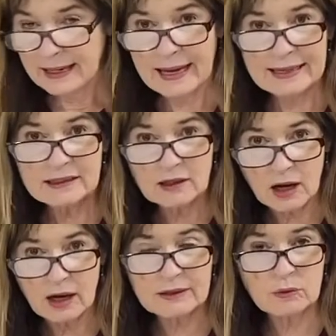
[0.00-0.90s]
and
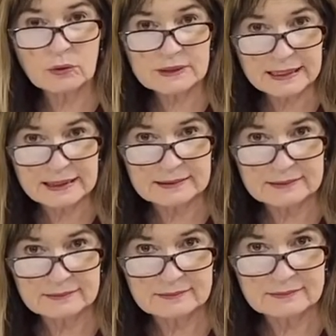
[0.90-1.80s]
God ordained.
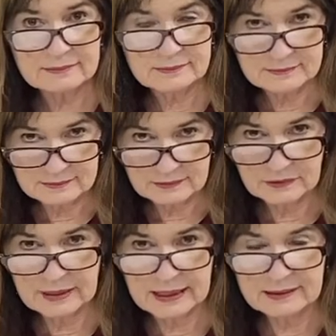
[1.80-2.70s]

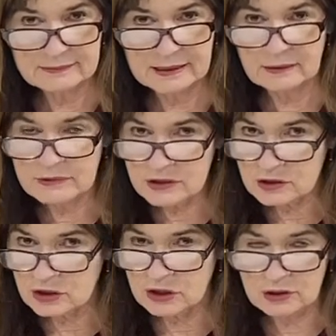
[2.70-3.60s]
Okay, he was a
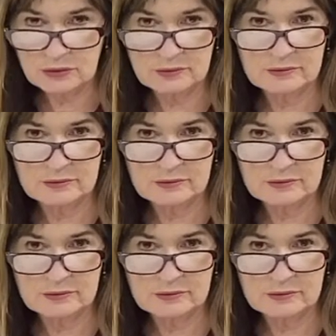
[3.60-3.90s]
Jew.